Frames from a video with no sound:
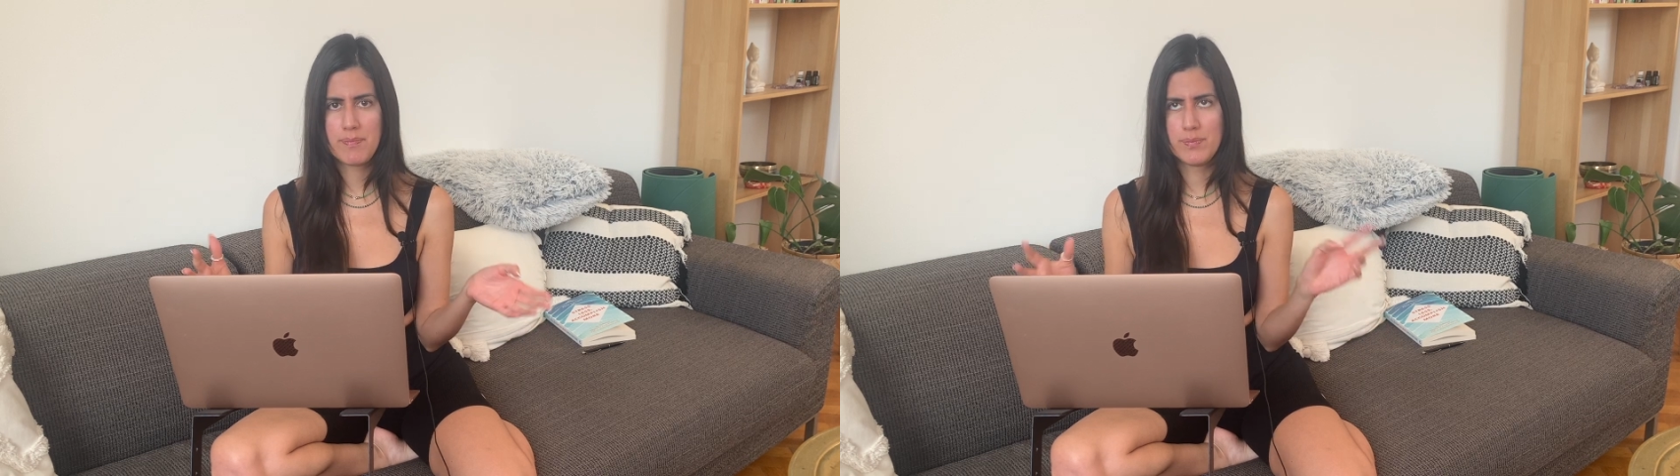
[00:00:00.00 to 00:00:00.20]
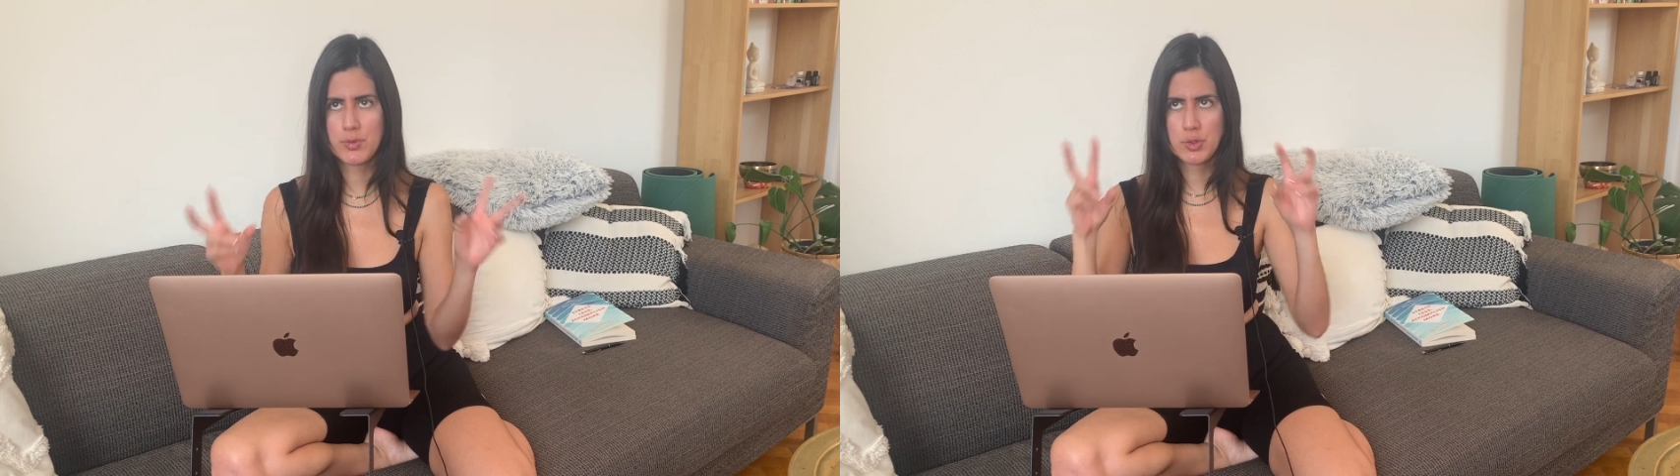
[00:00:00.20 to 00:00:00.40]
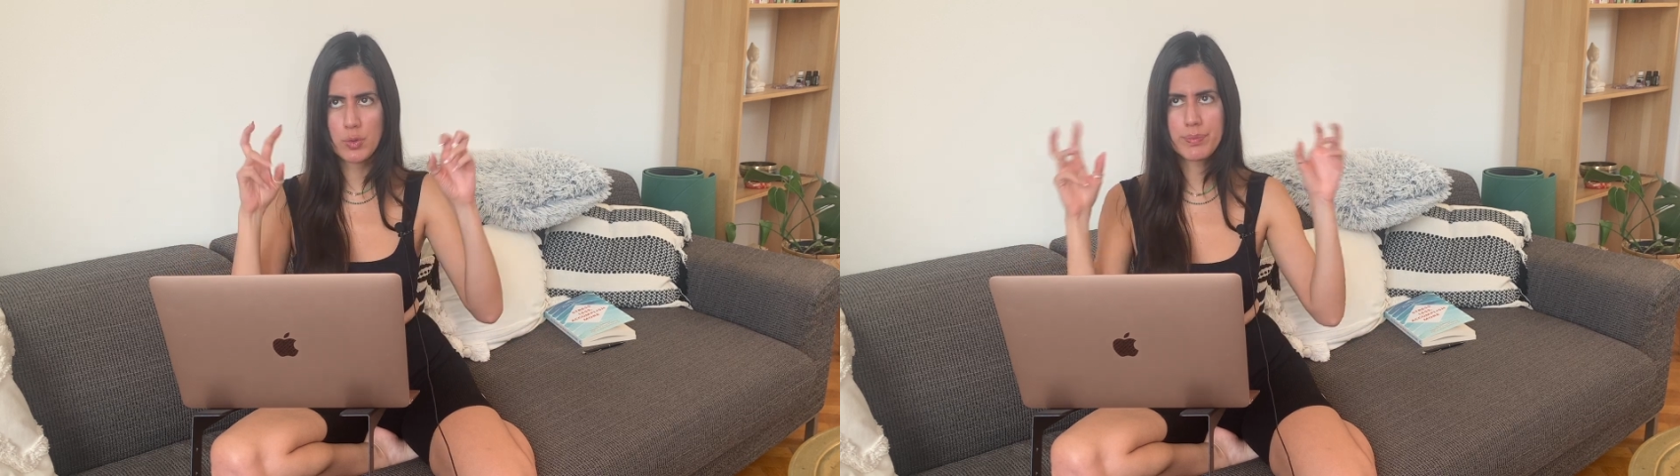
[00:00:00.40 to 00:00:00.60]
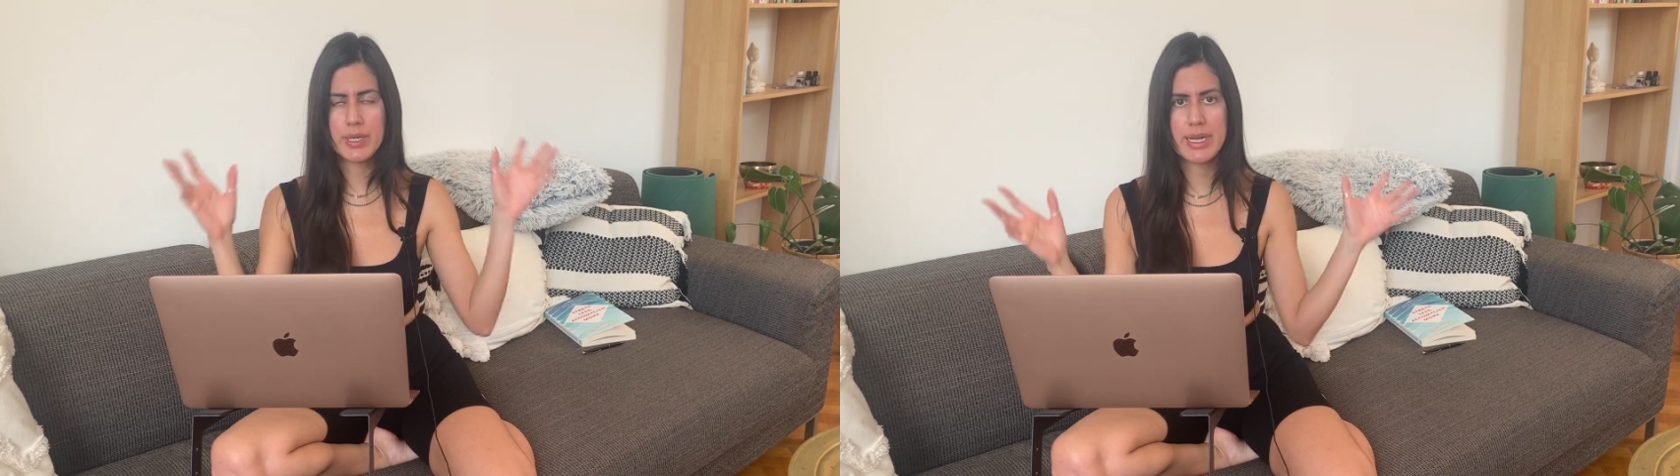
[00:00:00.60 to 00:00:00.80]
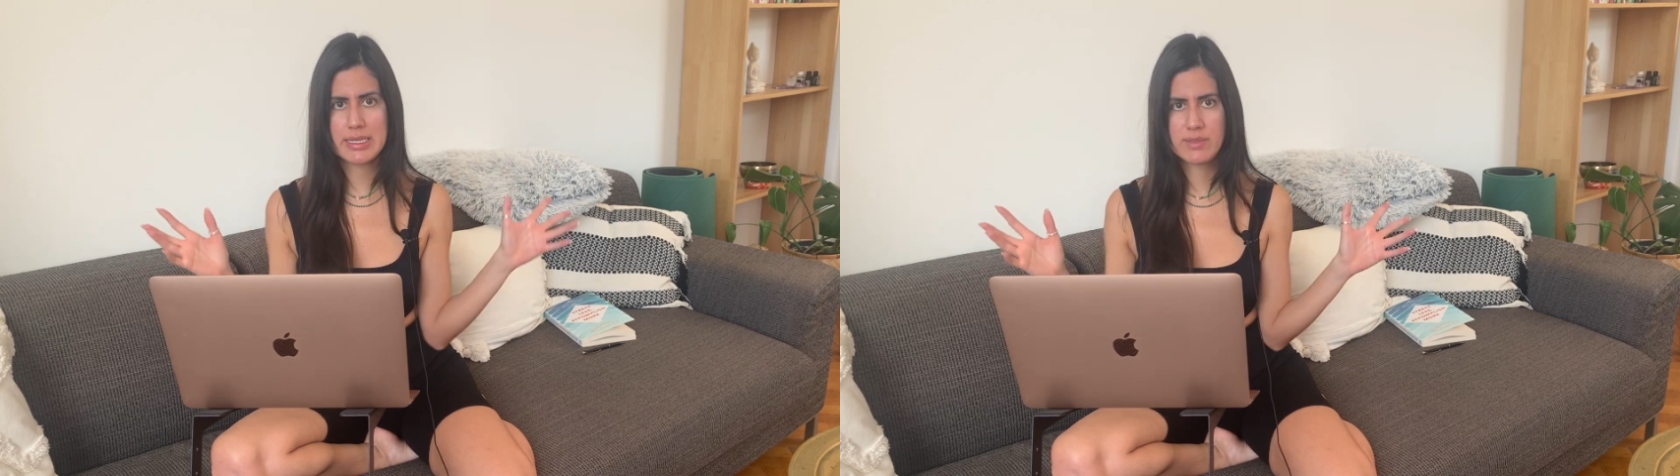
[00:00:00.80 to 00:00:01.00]
super
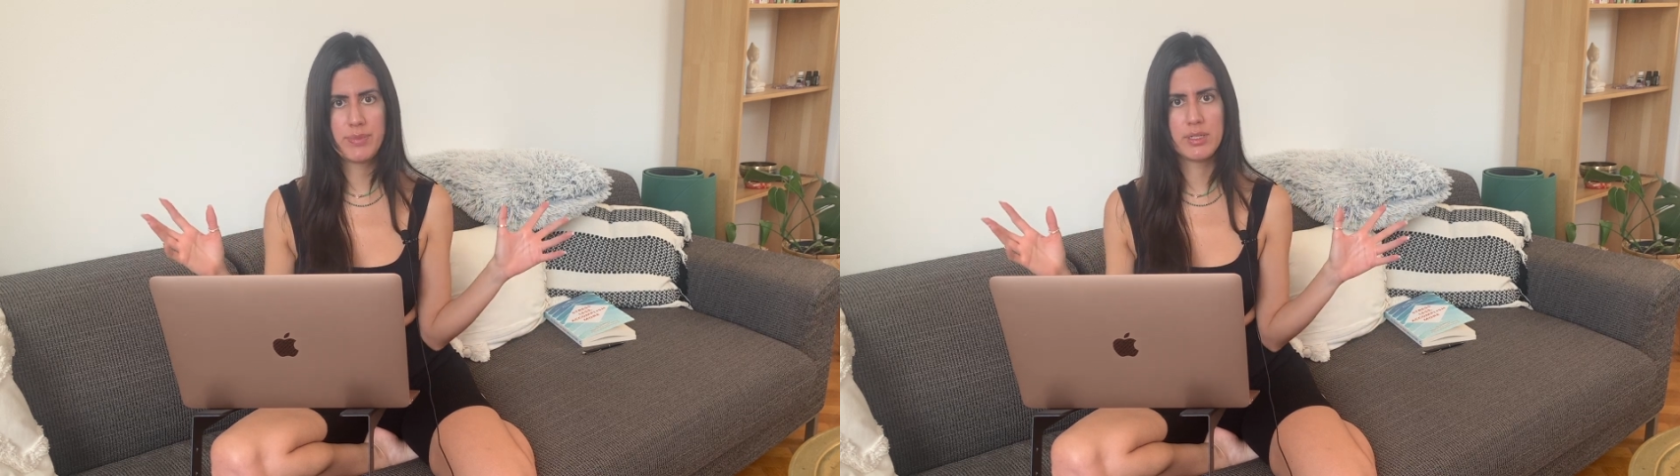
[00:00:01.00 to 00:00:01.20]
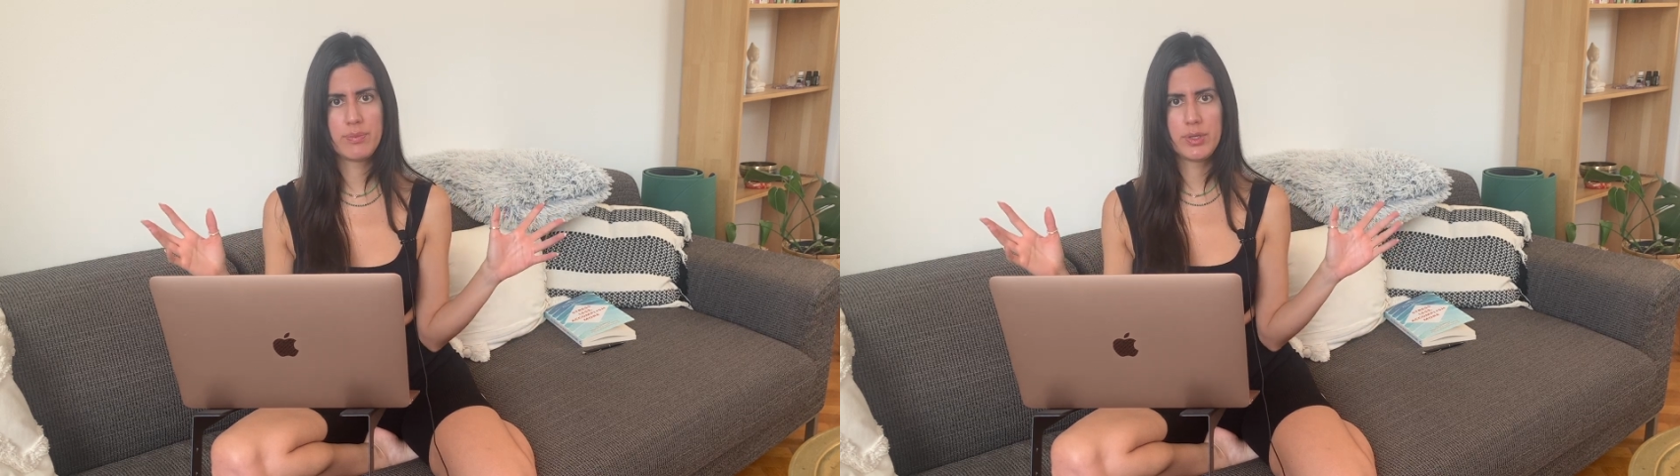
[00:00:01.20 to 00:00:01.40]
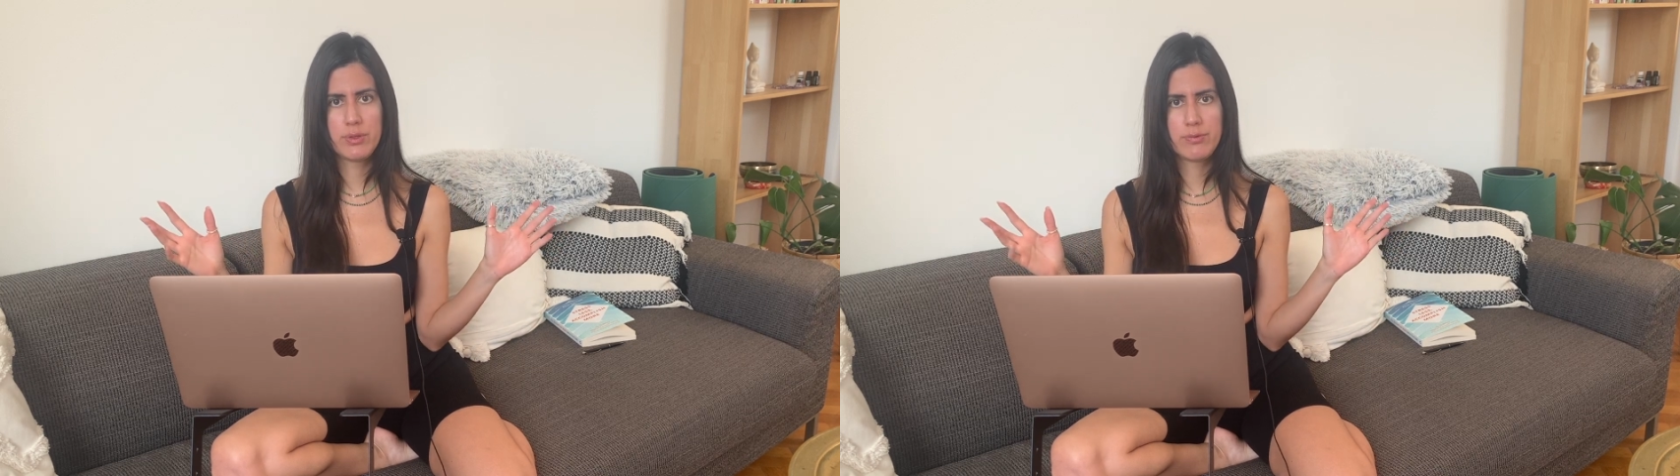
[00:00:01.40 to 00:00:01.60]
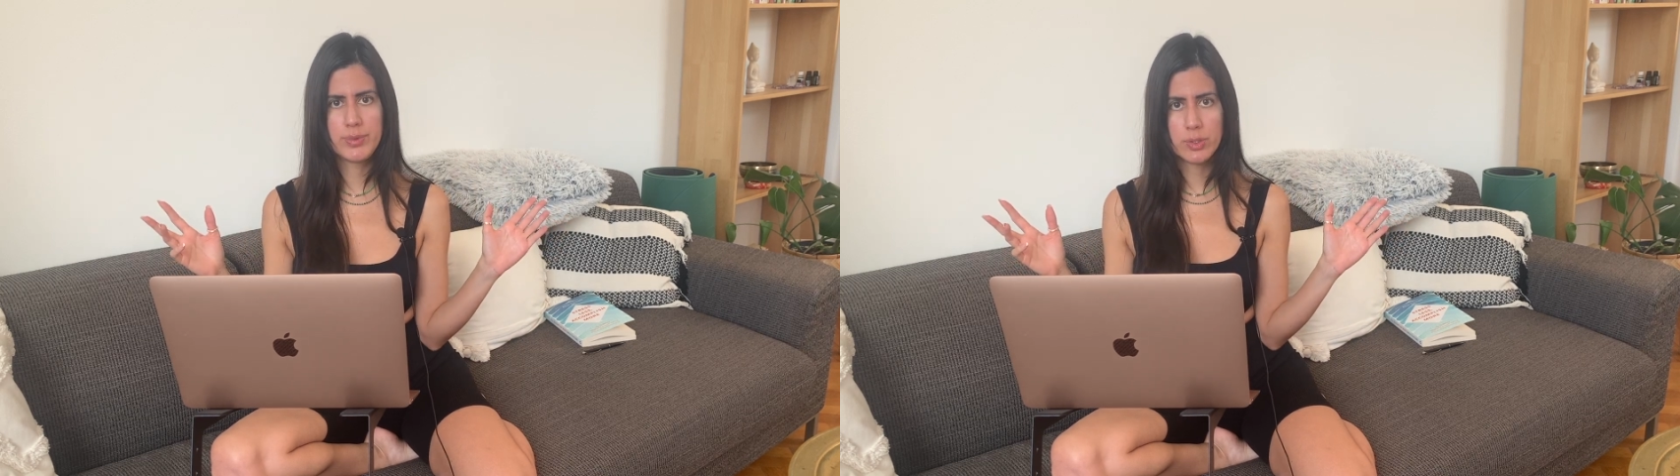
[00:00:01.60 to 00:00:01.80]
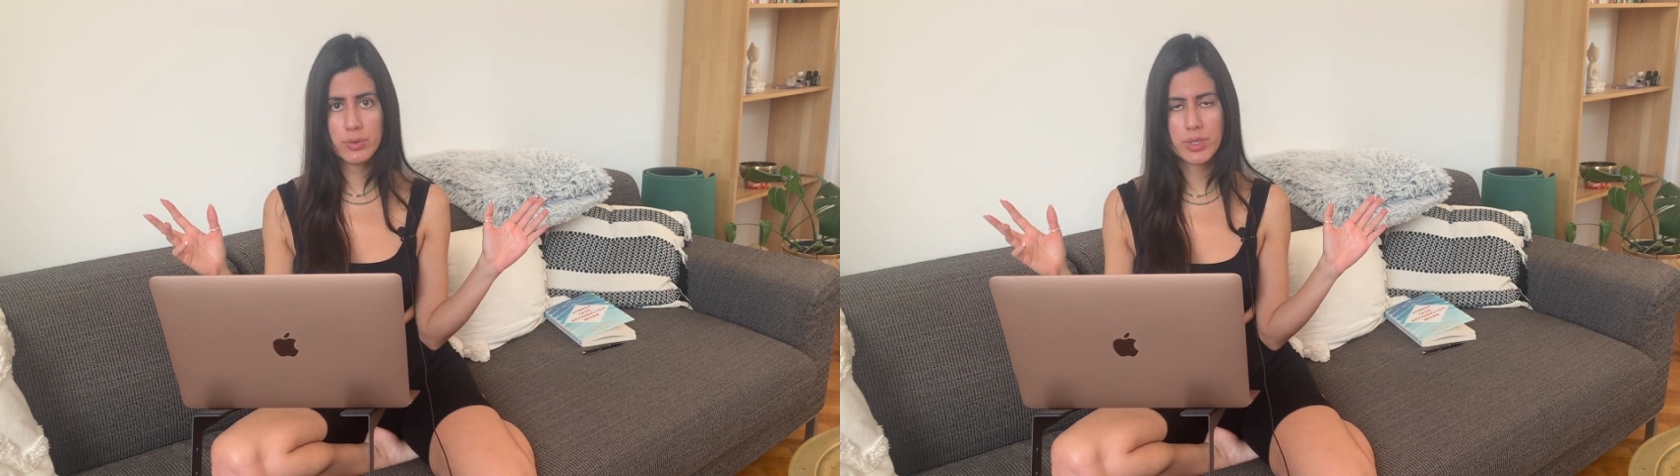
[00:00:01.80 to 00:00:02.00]
expert point of
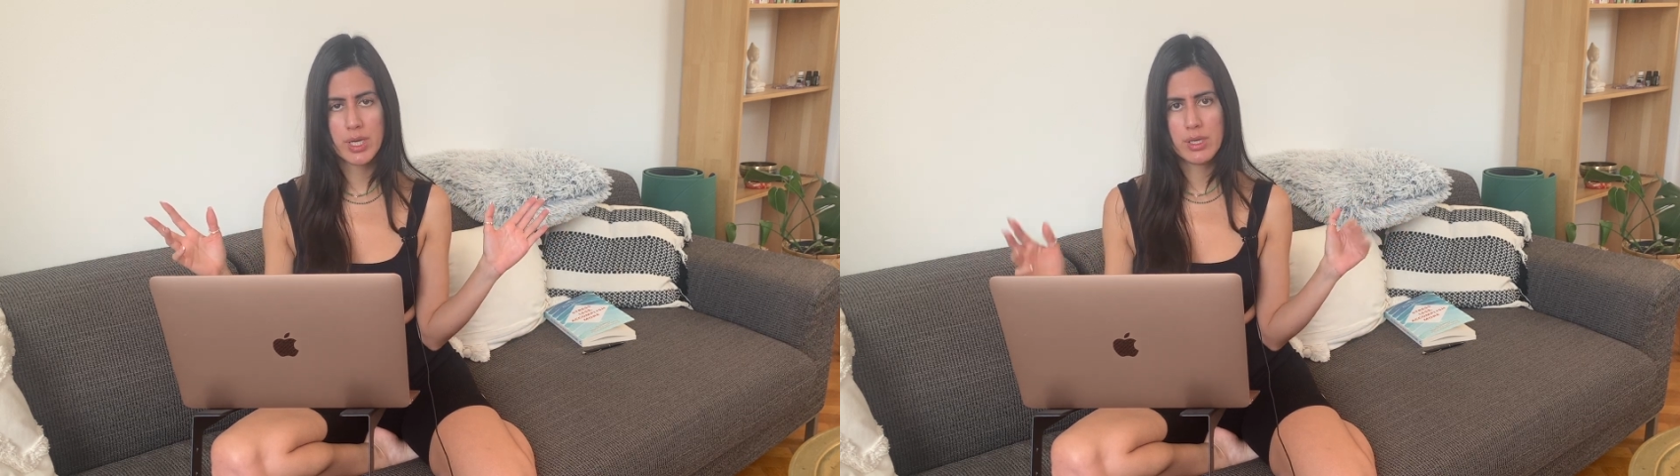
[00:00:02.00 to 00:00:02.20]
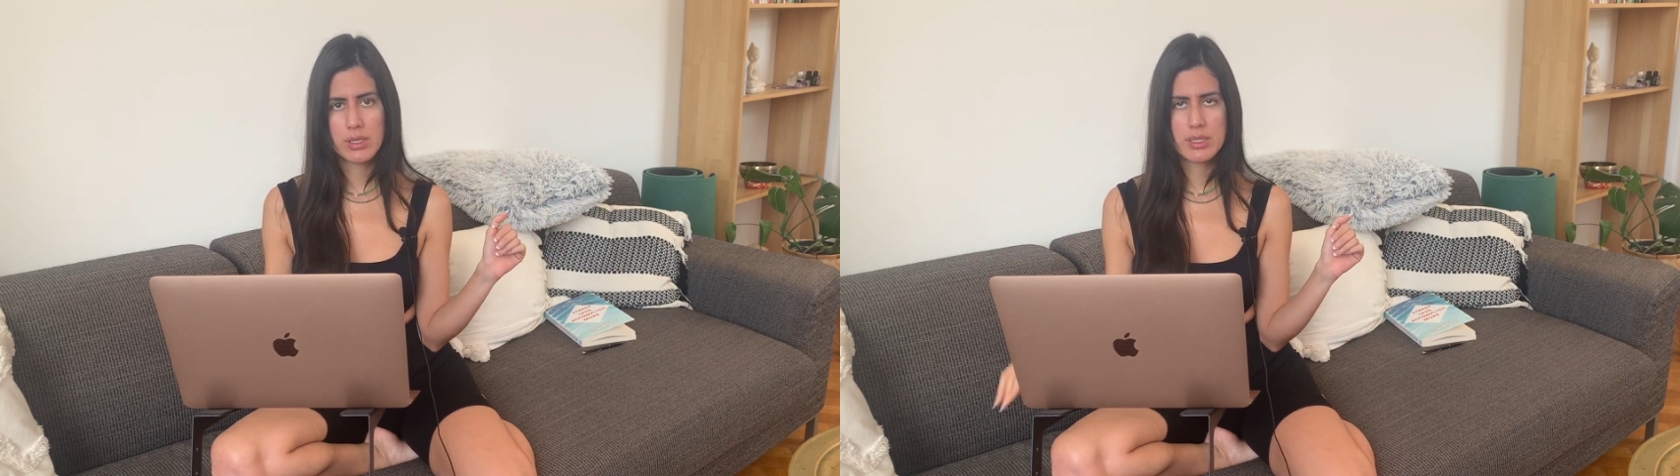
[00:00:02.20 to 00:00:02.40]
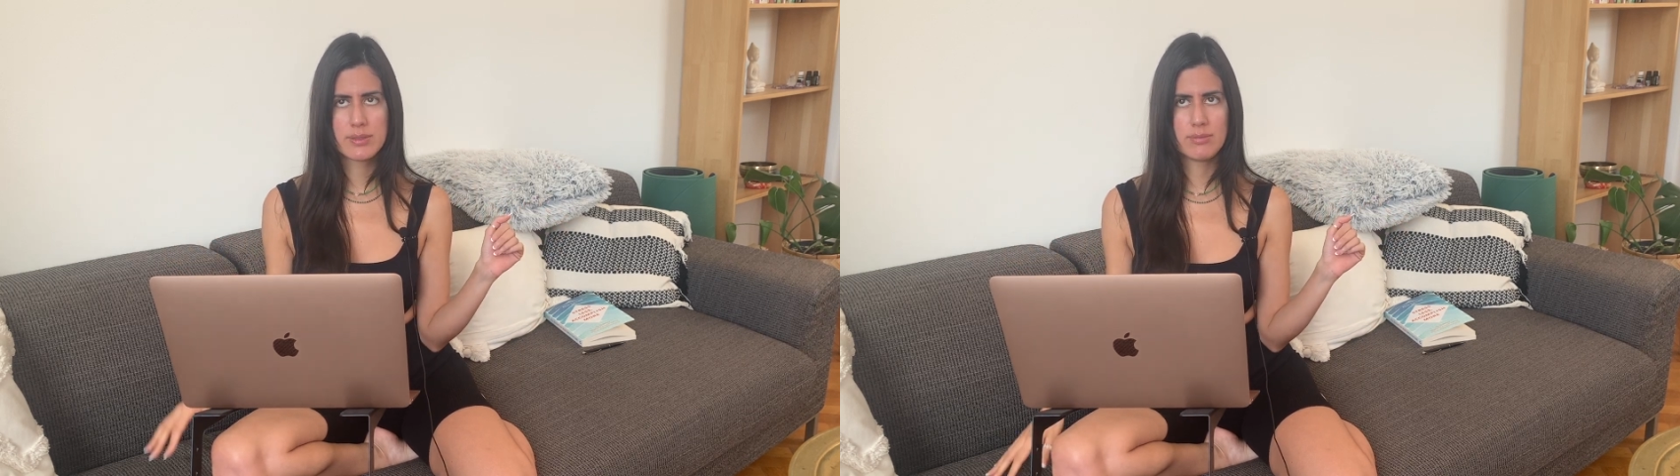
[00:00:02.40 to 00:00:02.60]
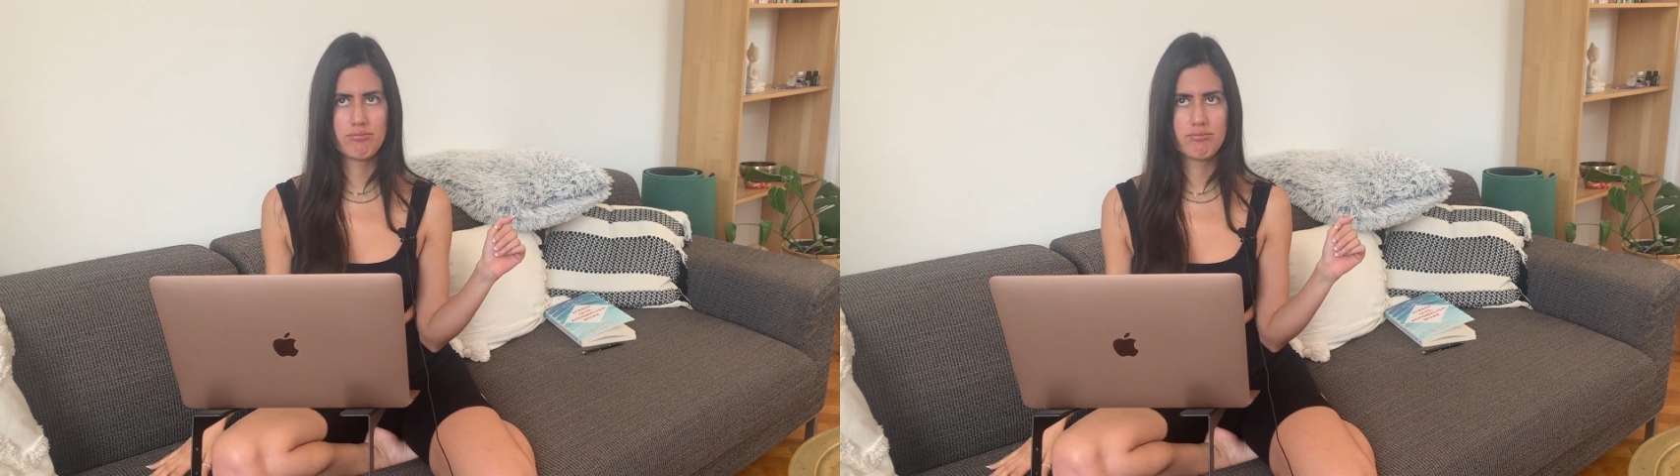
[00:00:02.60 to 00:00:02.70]
view it's